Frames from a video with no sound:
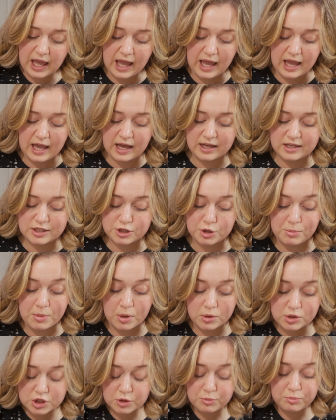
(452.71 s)
and
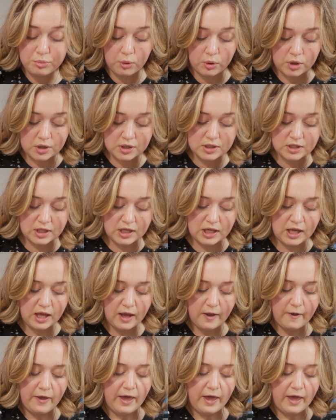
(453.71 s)
most importantly,